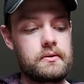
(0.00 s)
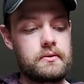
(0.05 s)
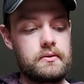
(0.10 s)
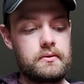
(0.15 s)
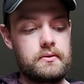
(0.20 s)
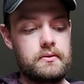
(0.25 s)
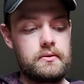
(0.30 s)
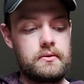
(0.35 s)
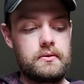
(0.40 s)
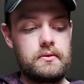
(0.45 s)

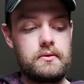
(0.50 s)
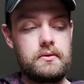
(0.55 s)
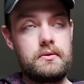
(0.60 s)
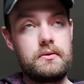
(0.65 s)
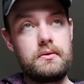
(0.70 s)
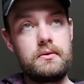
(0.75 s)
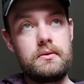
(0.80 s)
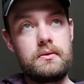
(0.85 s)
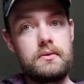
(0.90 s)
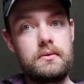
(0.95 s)

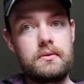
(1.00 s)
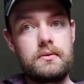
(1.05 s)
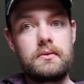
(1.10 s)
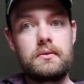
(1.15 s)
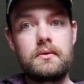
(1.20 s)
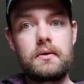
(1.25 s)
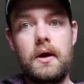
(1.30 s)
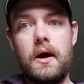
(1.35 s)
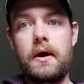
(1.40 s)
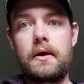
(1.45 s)

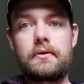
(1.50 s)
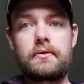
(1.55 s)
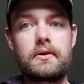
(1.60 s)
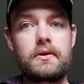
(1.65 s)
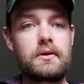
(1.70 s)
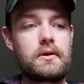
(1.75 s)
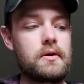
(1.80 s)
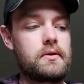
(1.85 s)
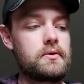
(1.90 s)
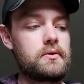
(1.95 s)
higher than
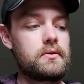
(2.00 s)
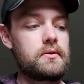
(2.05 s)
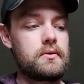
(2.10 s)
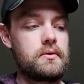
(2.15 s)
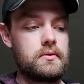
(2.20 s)
the other.